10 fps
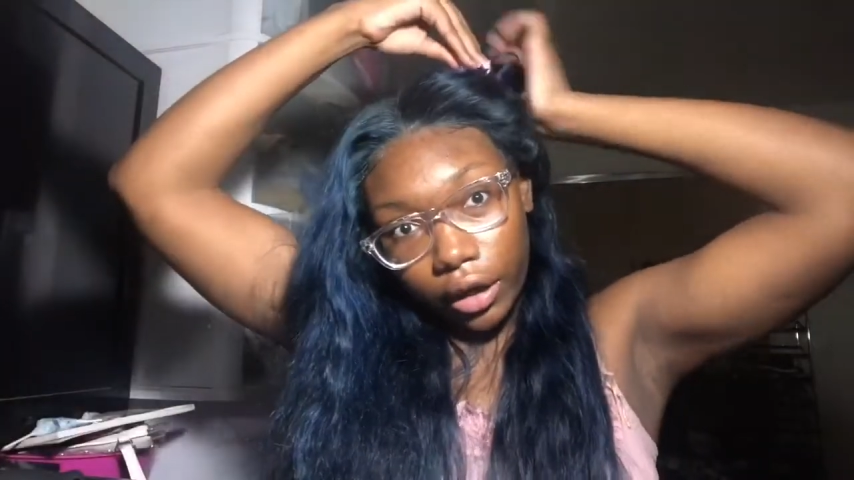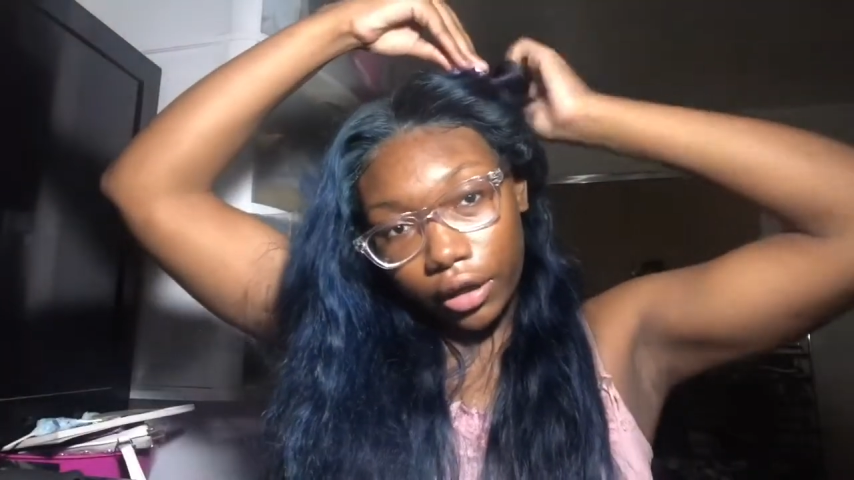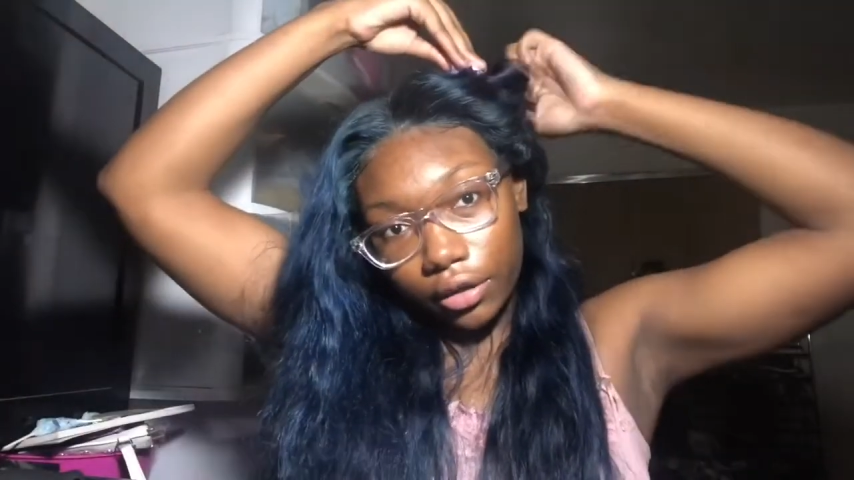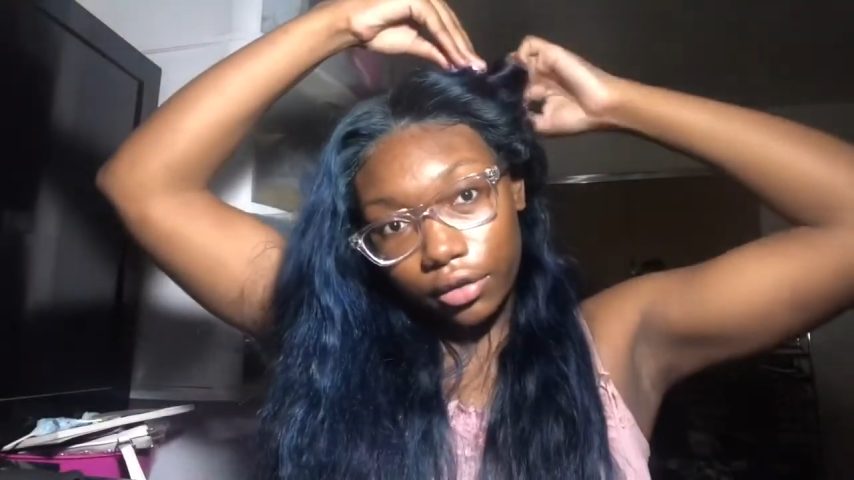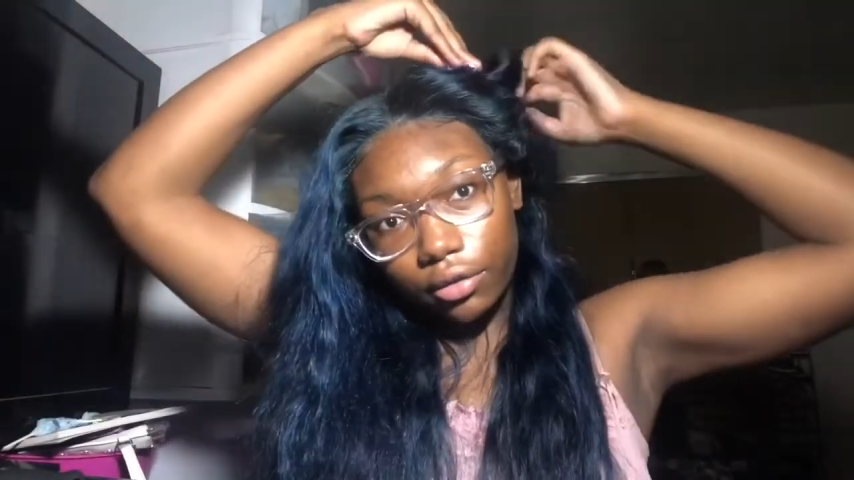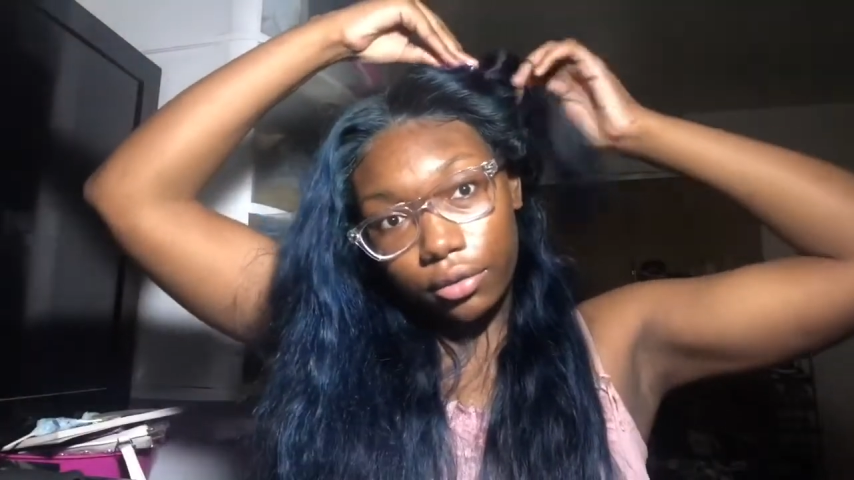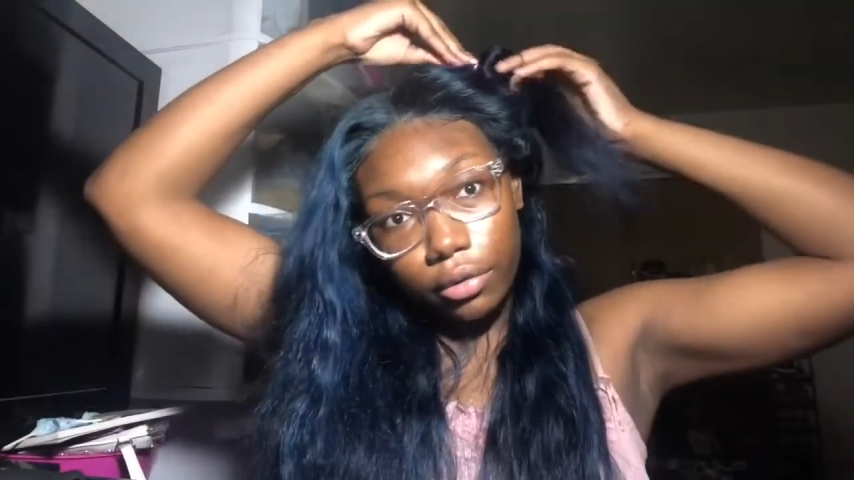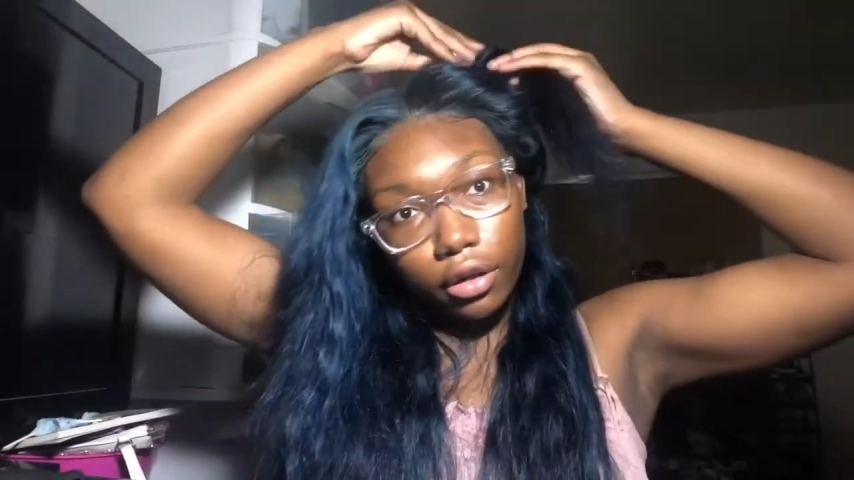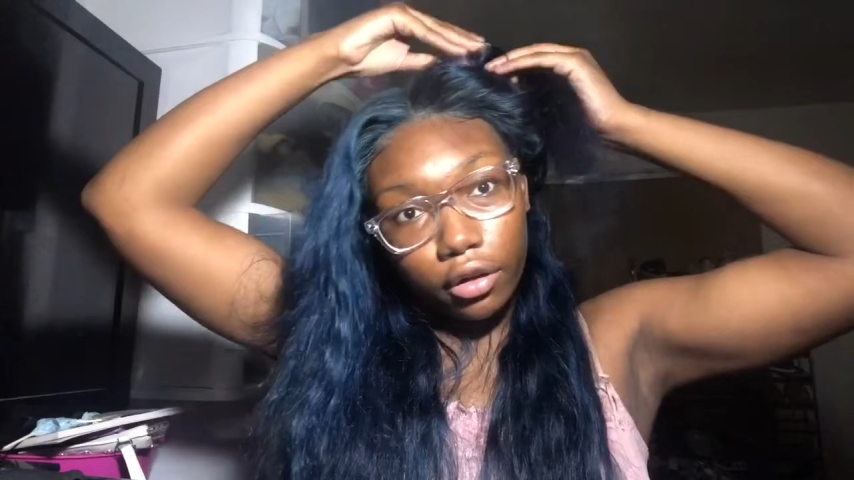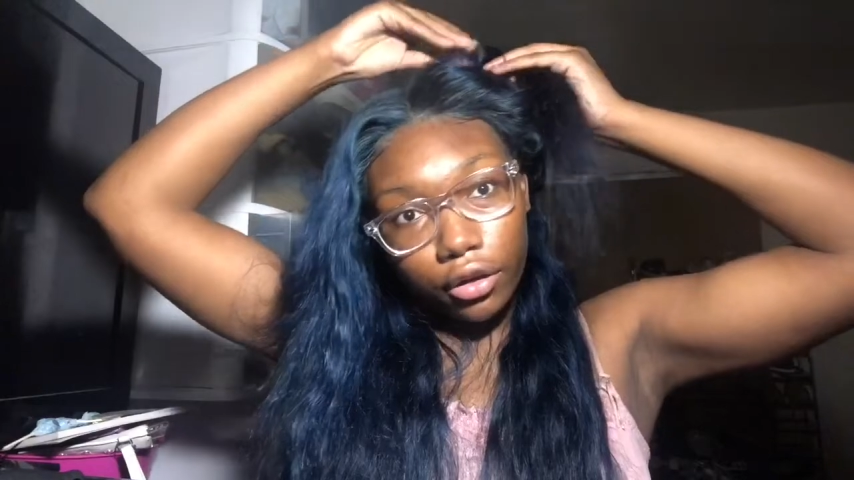I didn't sew the
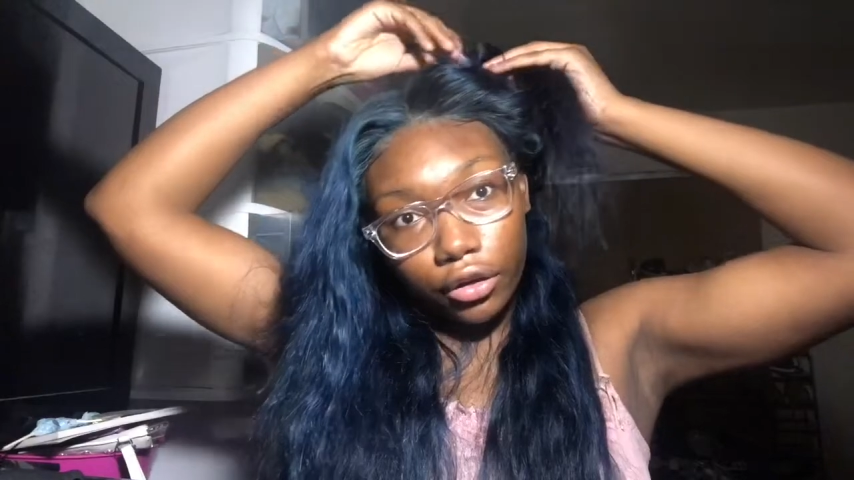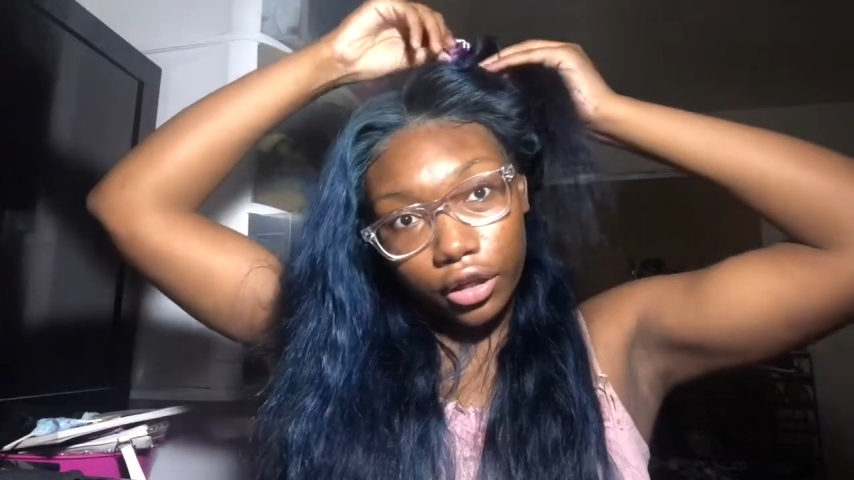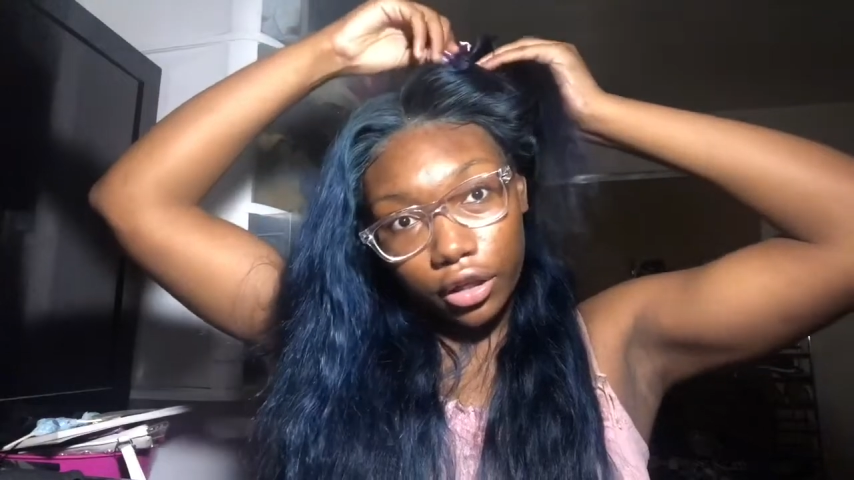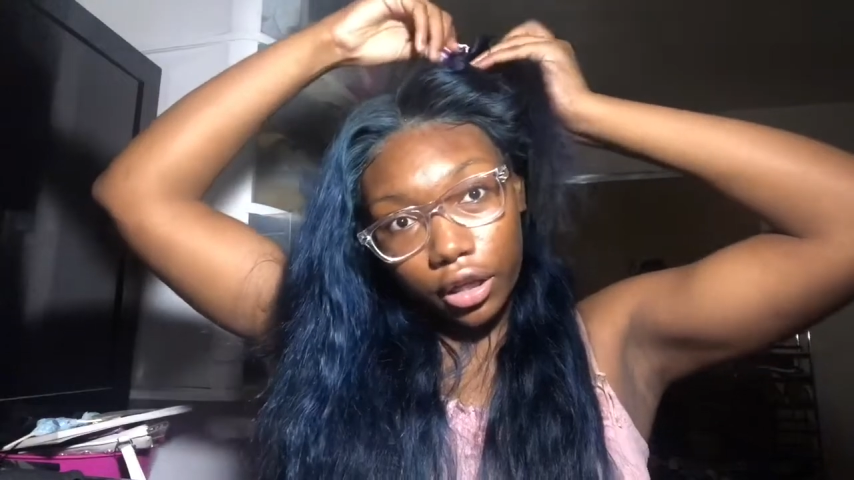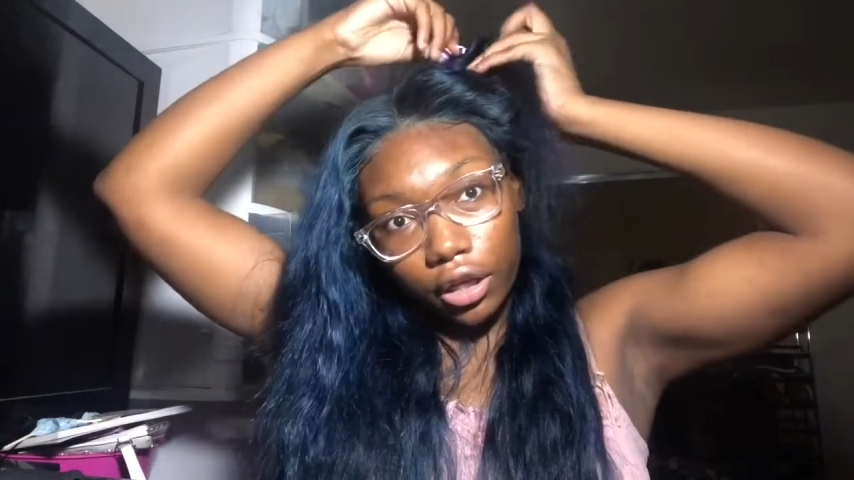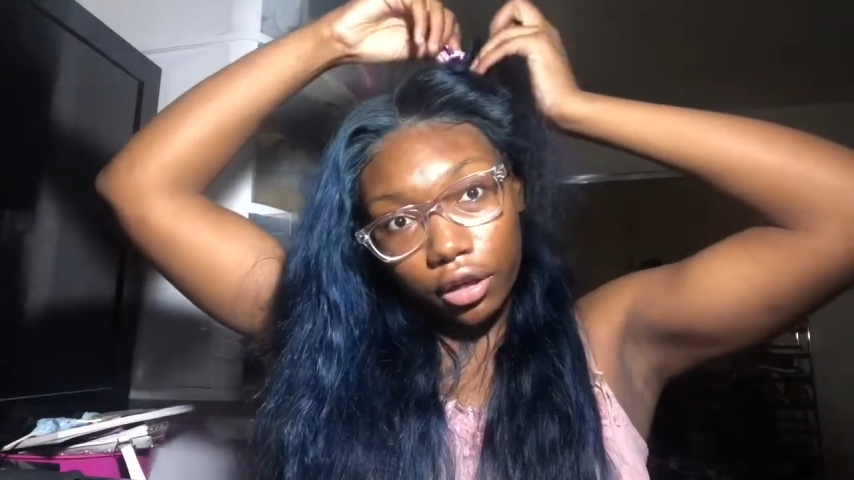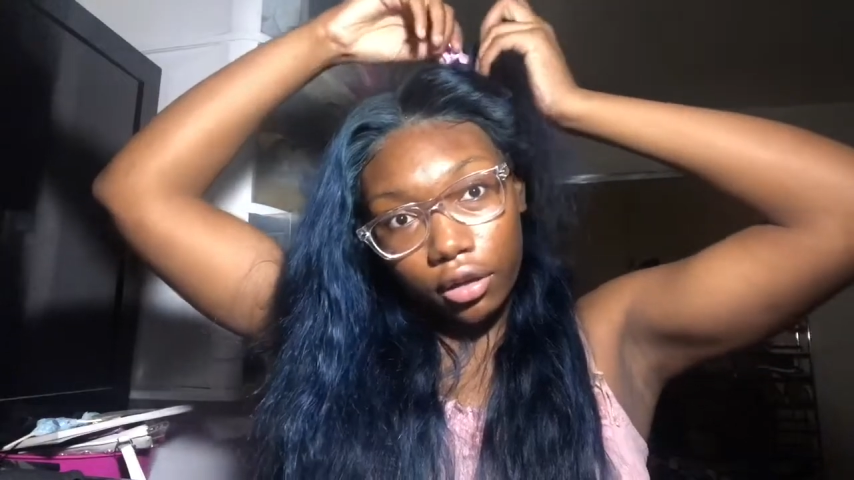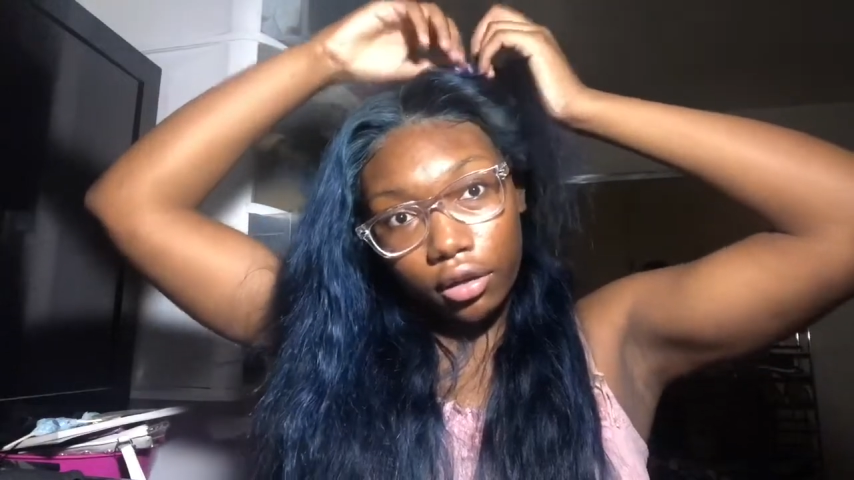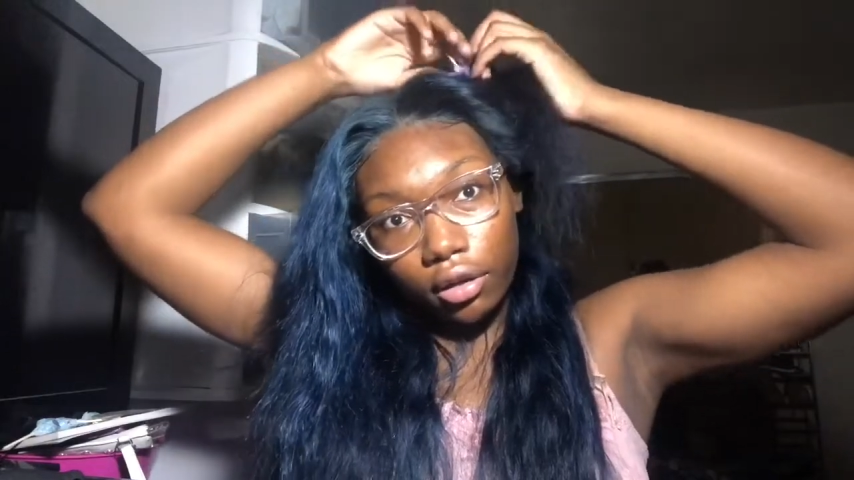wig on or anything.